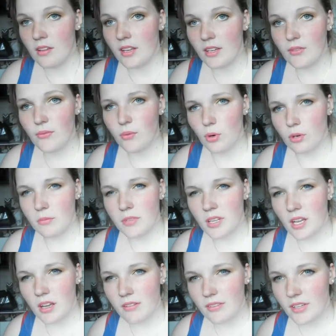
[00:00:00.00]
like
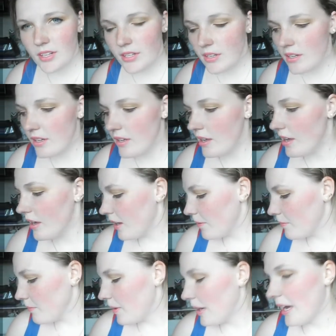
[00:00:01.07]
formula of it.
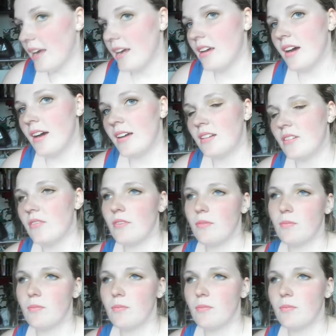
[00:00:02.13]
I kind of